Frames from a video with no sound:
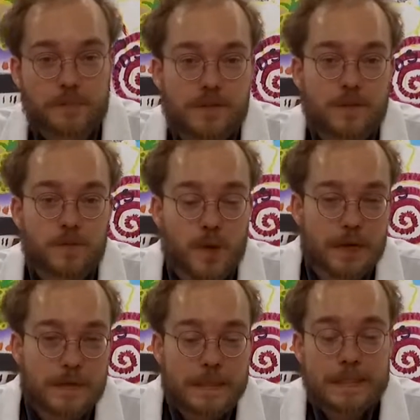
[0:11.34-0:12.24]
Episode
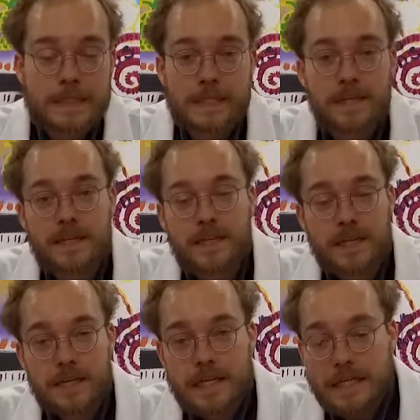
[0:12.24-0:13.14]
1.
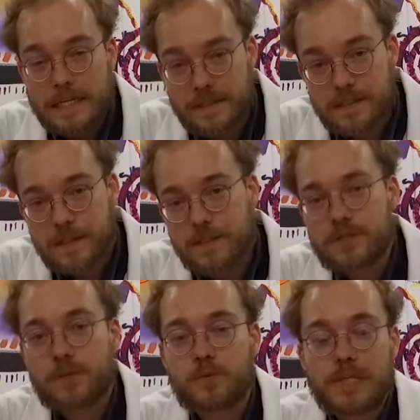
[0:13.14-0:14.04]
In this
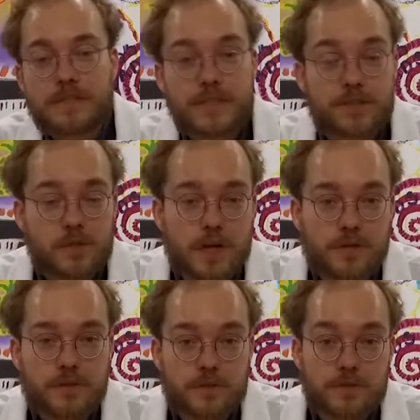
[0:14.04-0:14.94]
episode we'll teach you how
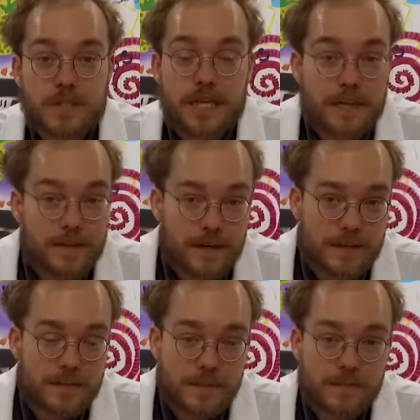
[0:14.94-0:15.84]
to use scanning
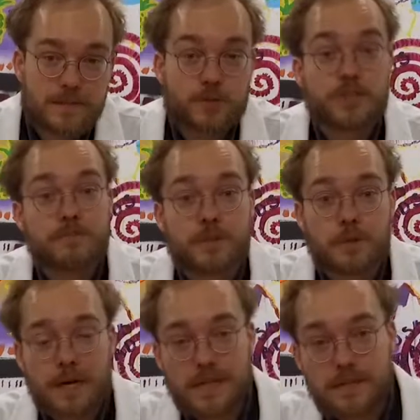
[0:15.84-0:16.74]
cards to shift your
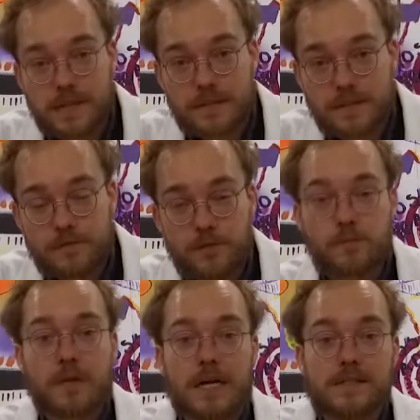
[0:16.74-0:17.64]
mindset from
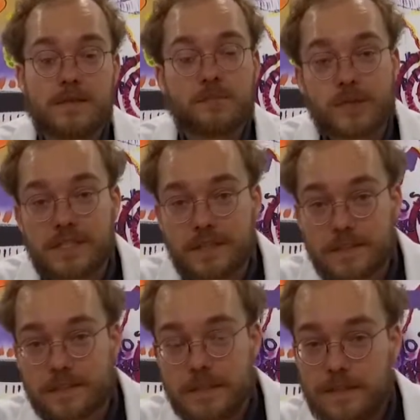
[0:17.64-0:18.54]
past and present
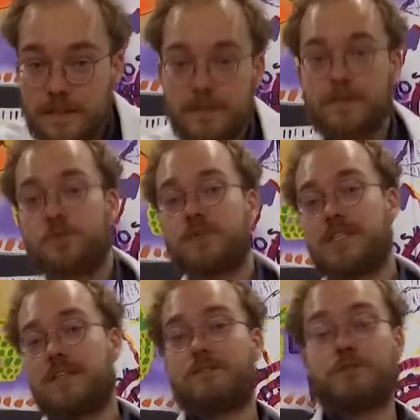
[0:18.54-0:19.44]
to
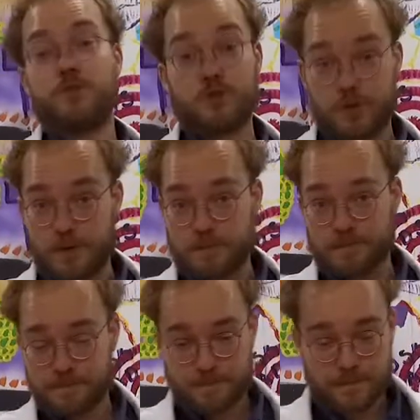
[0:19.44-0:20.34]
present and future.
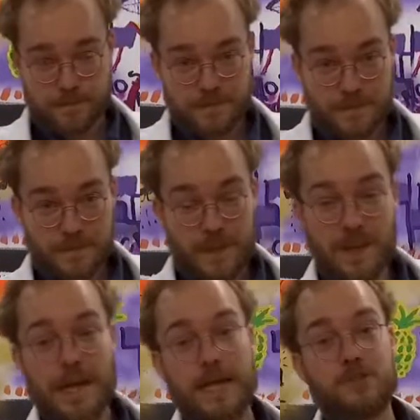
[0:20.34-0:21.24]

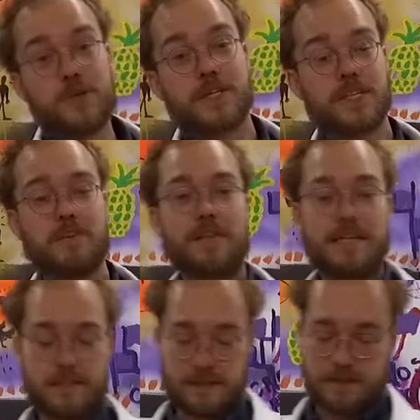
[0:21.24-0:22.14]
And to achieve
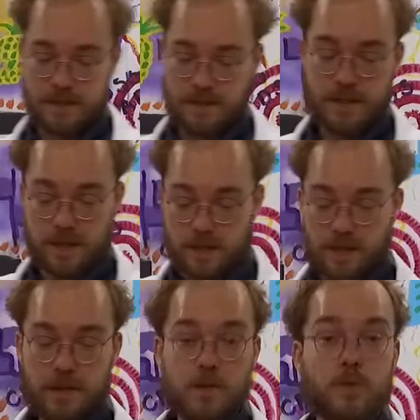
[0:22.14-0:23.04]
that,
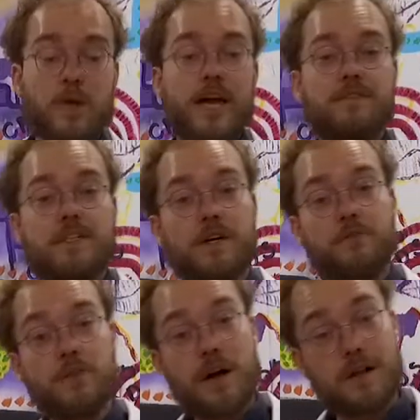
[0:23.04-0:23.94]
we have a deck
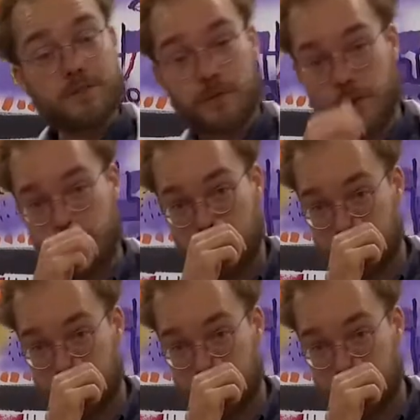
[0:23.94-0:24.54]
of cards for you.